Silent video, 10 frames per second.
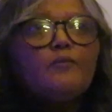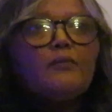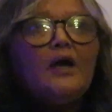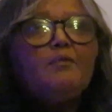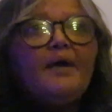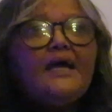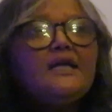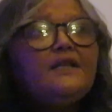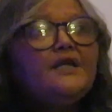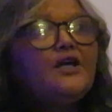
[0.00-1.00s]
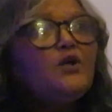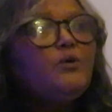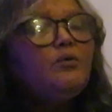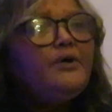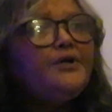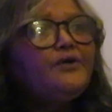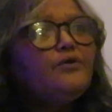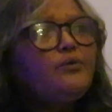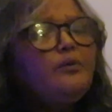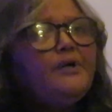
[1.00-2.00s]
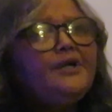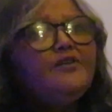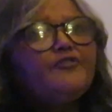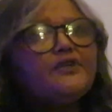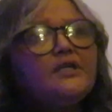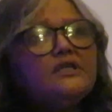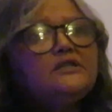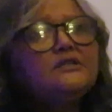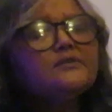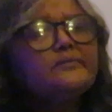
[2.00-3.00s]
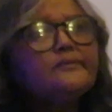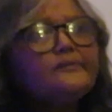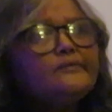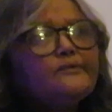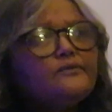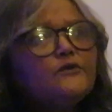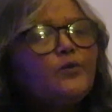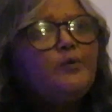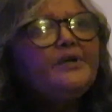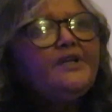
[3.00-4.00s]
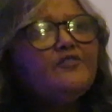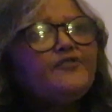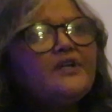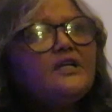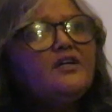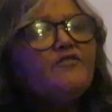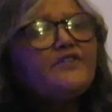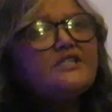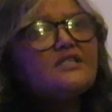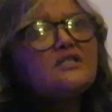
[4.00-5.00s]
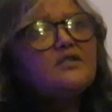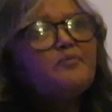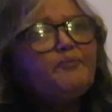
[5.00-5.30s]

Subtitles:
And back in the day, we weren't afraid. We weren't afraid of the system.